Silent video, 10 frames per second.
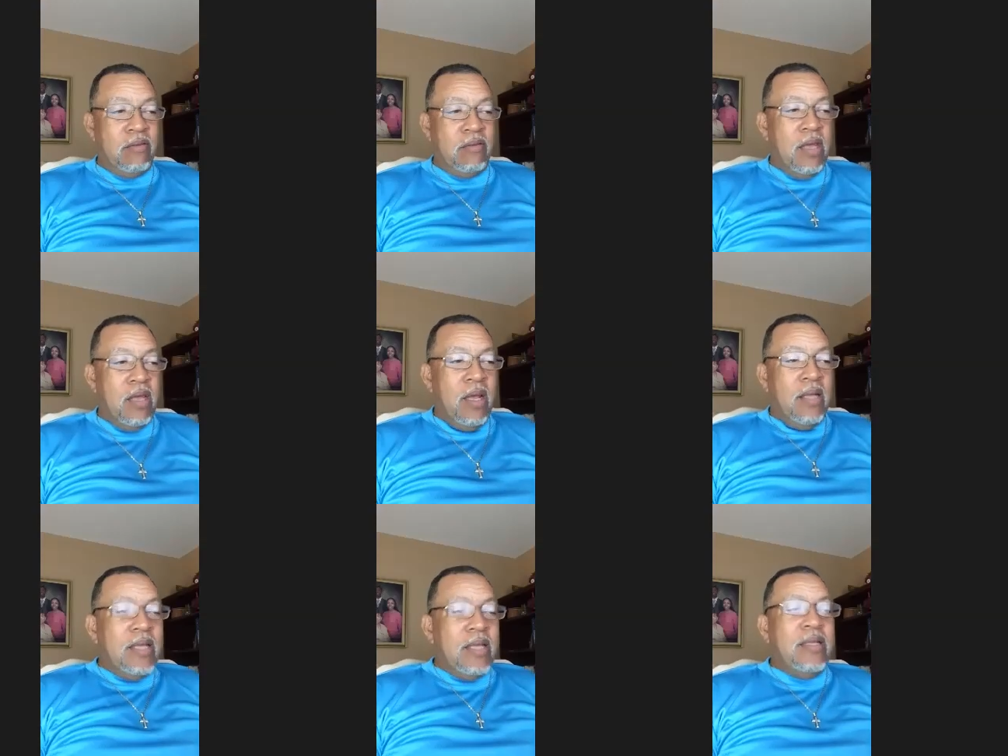They
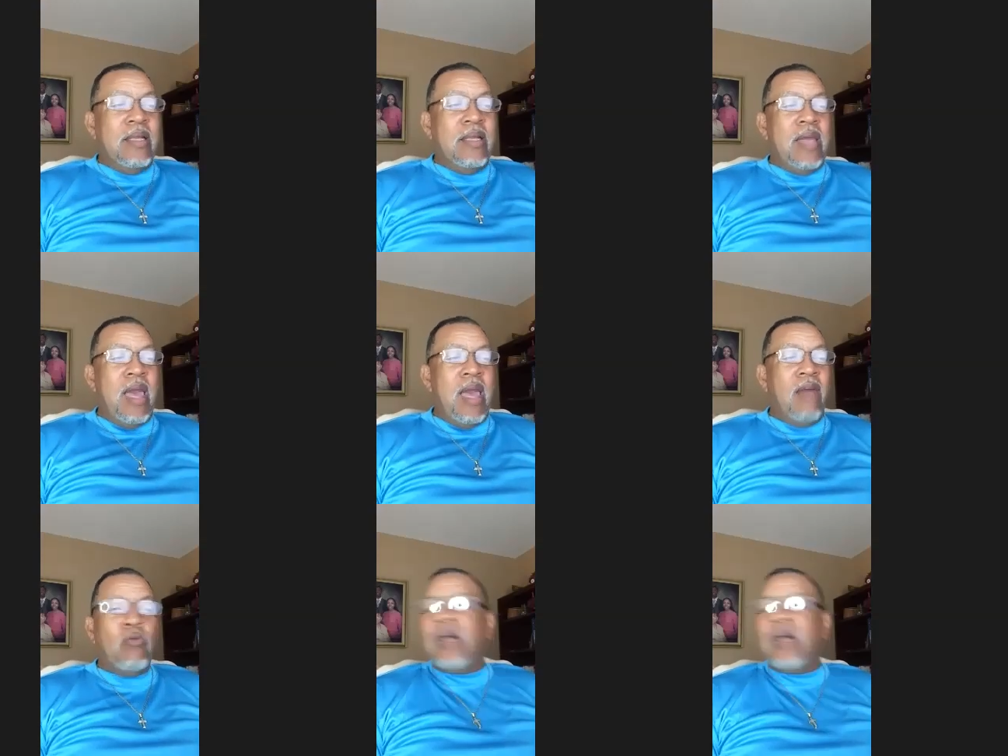didn't have one
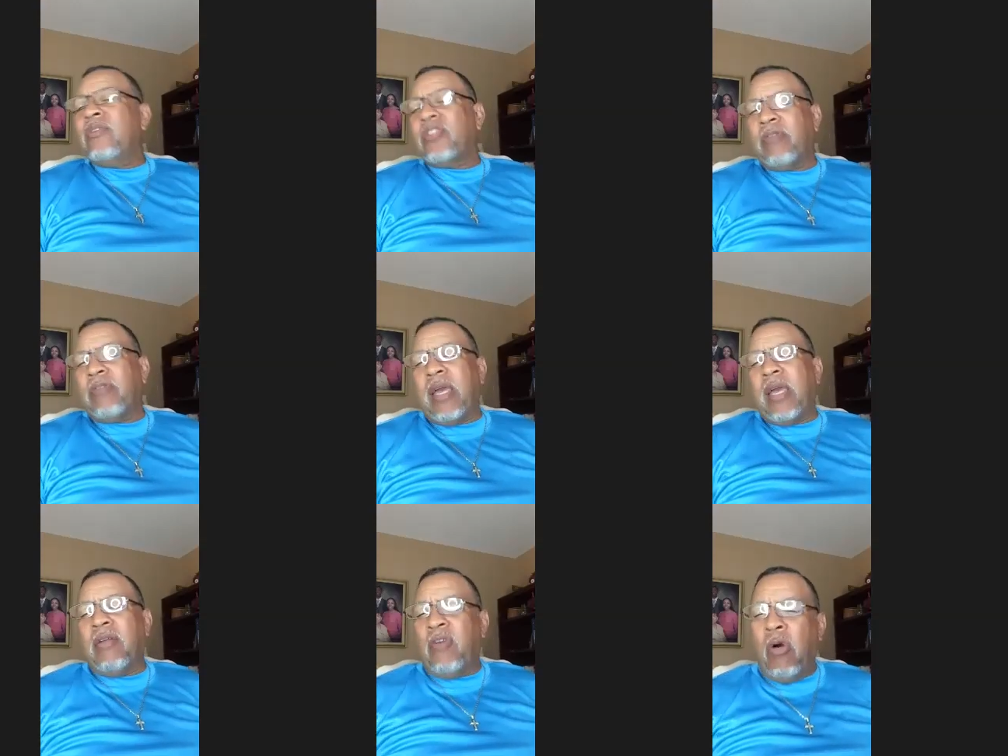shred of hope
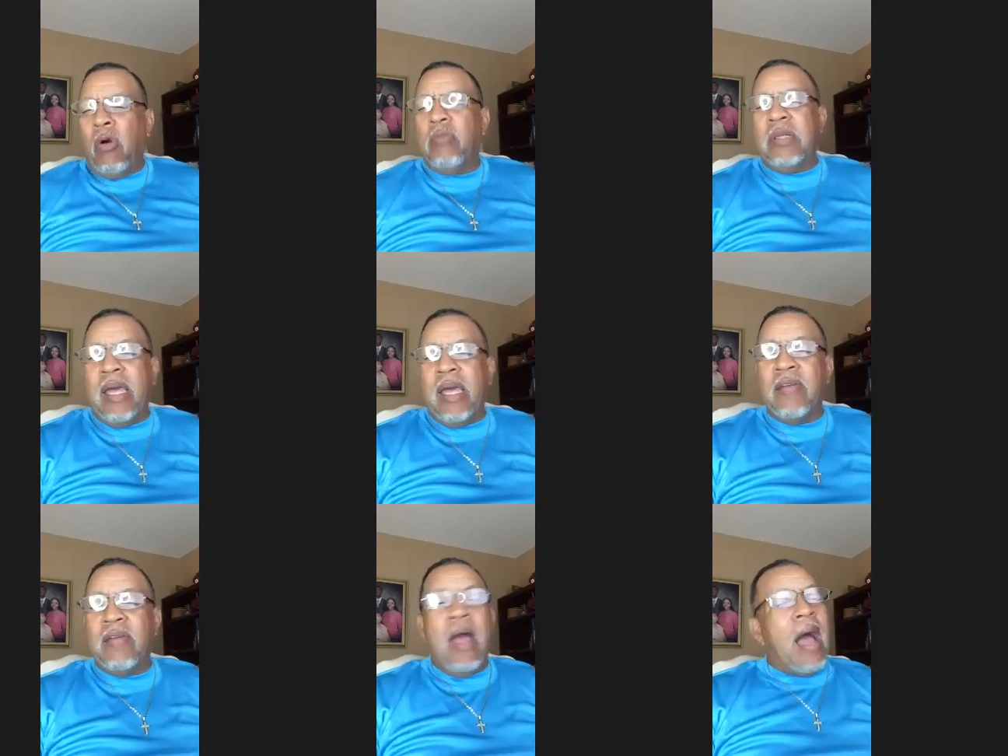left. I
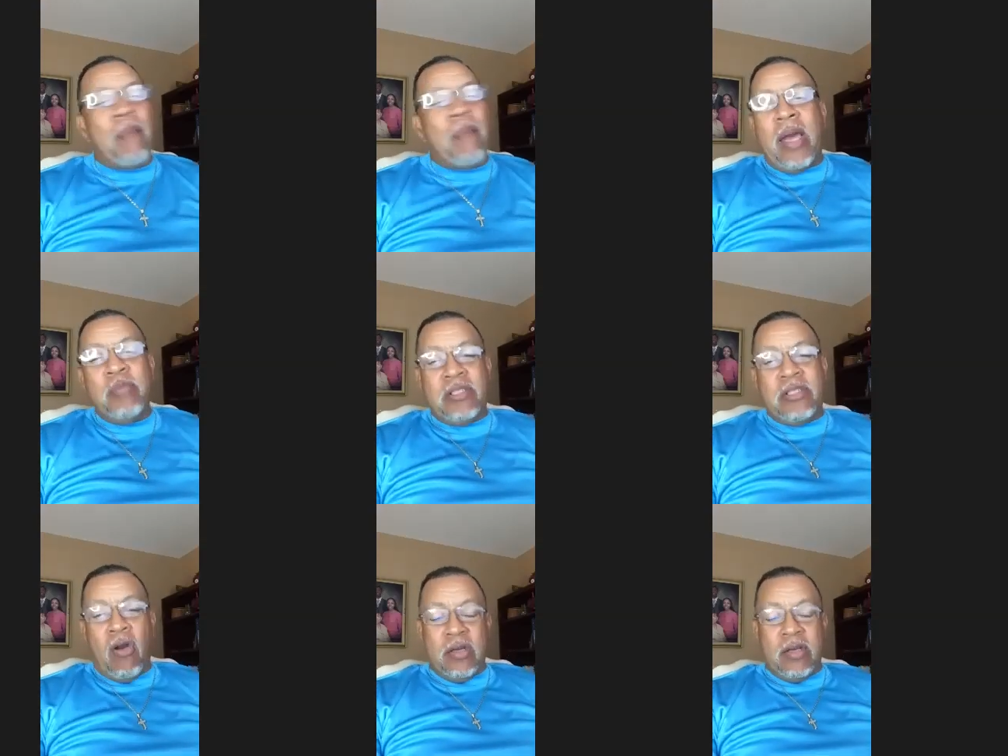might be talking to
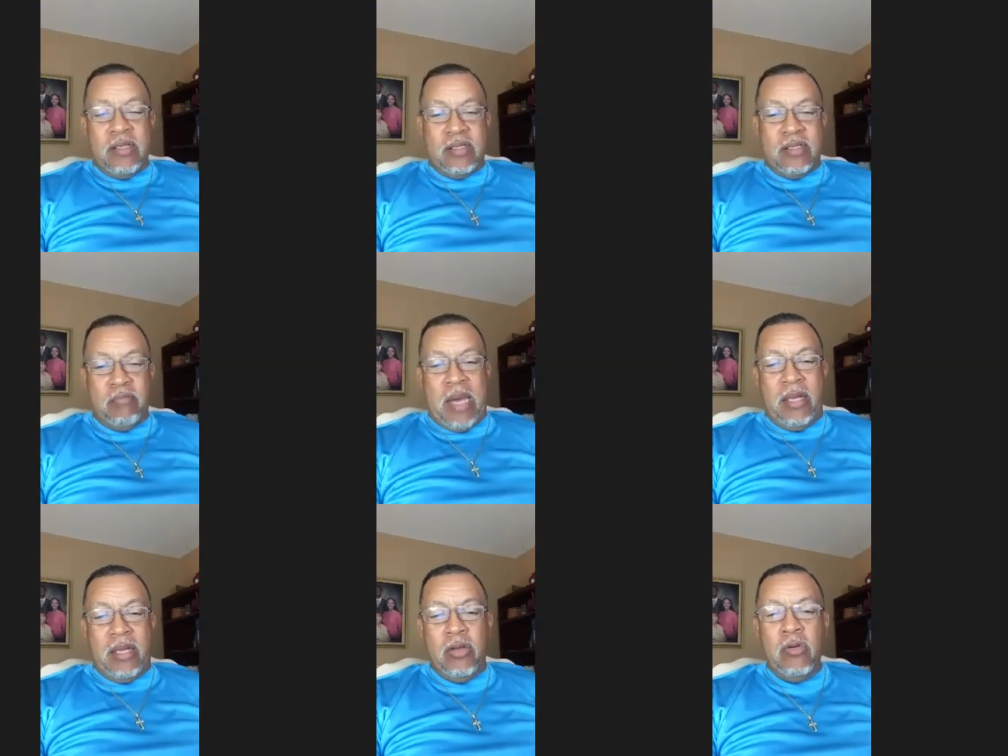somebody who
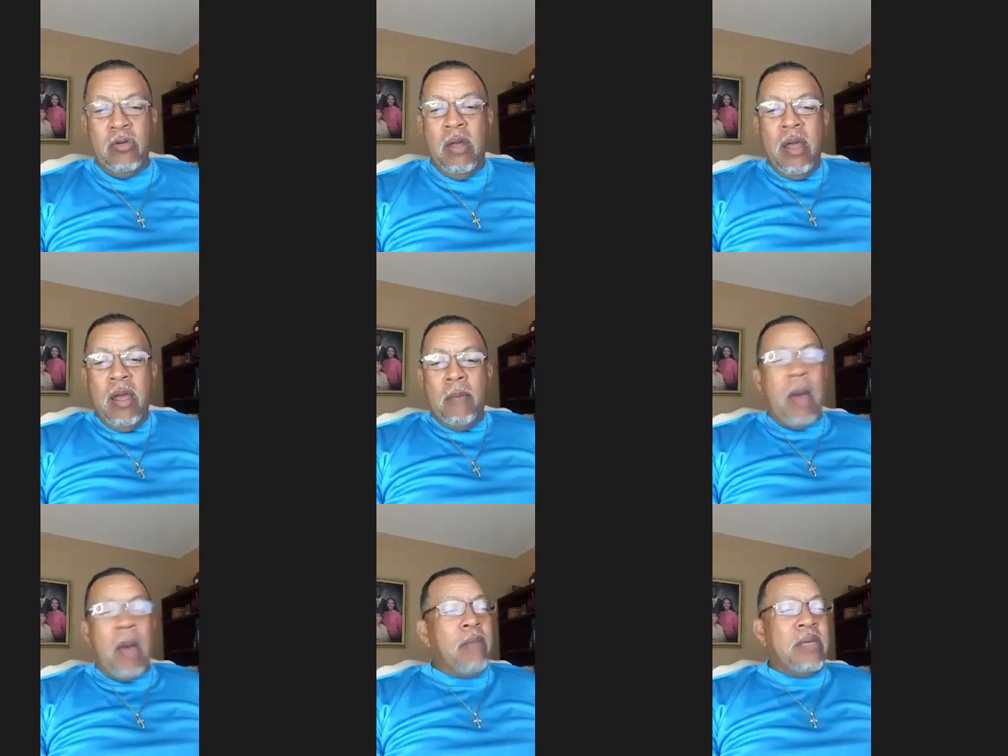might be in the
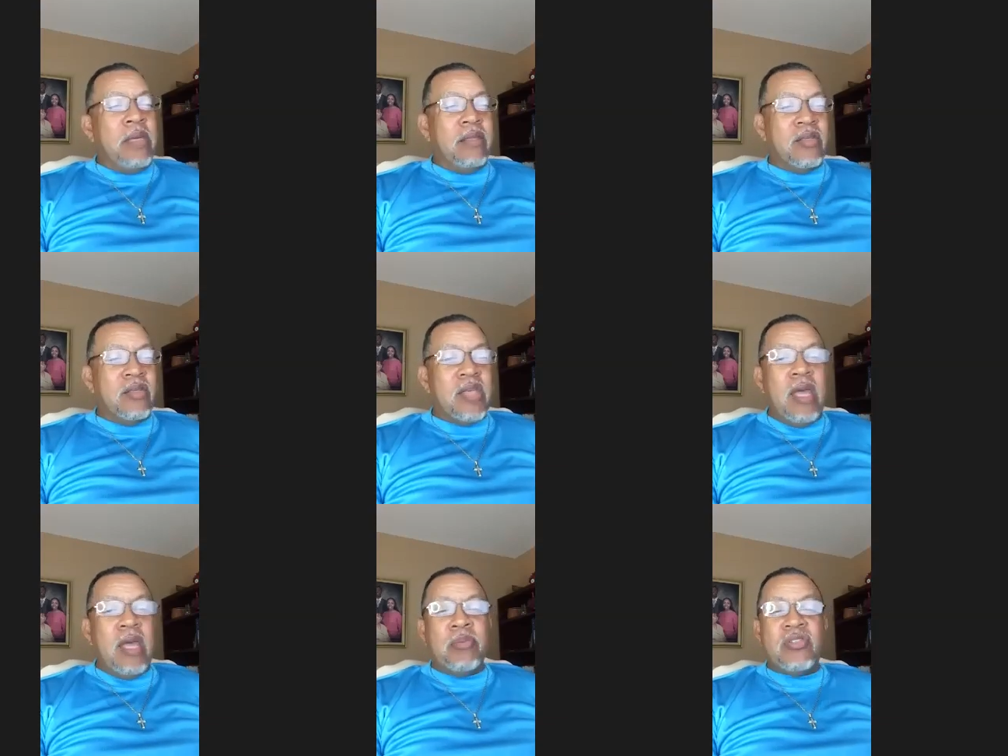same position that the
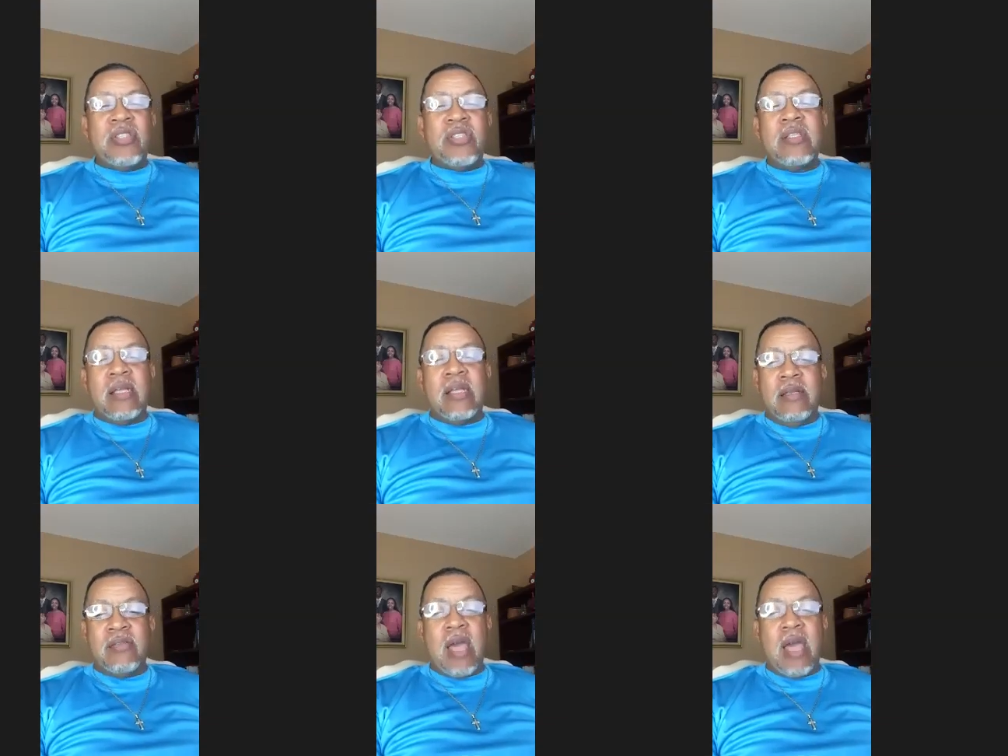disciples were
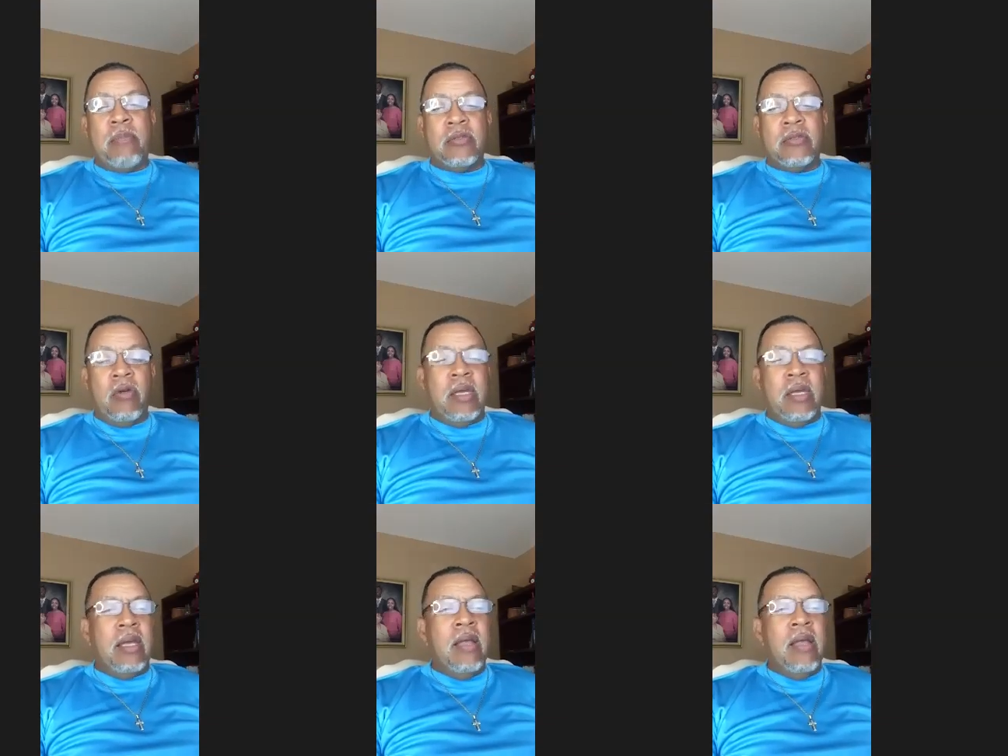in, and it
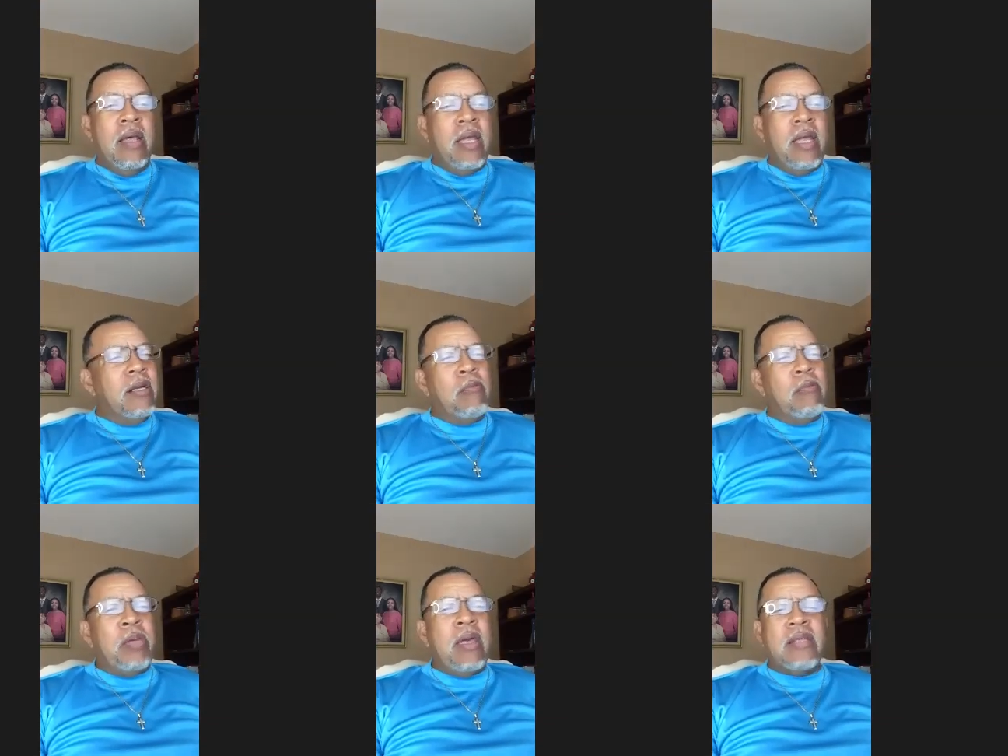appears that you don't have
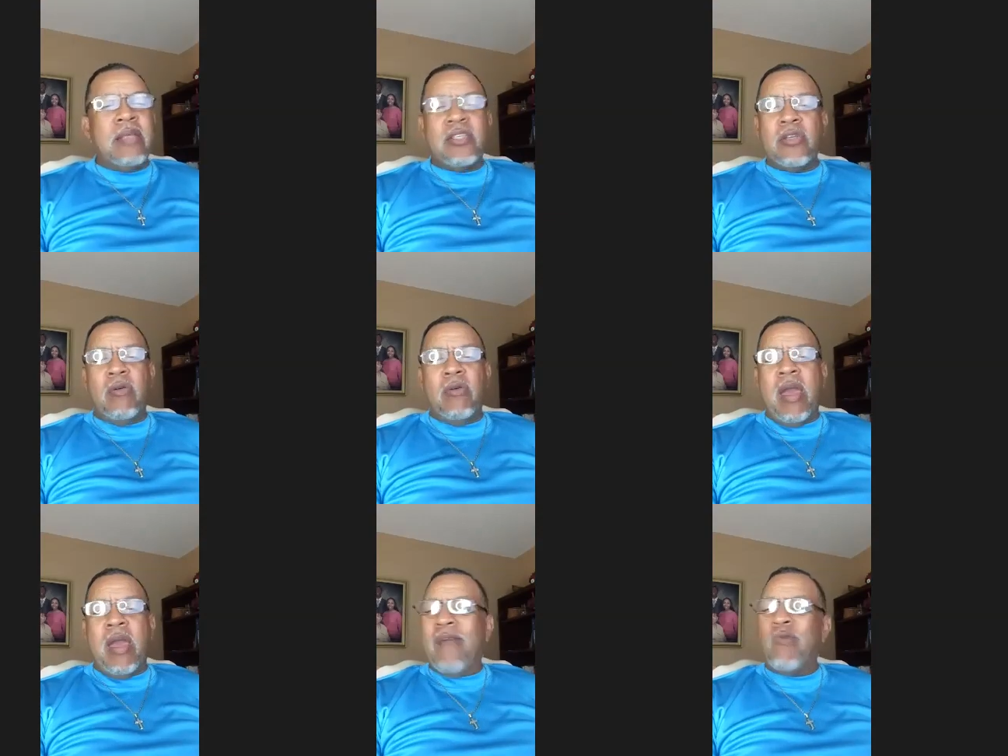one shred of hope
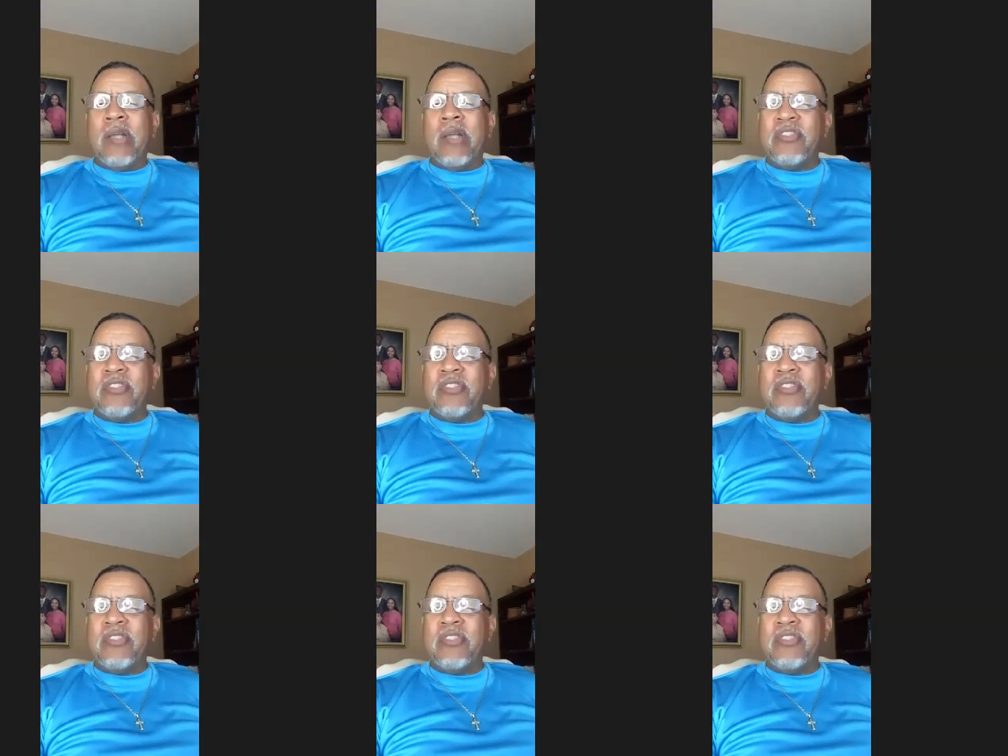left.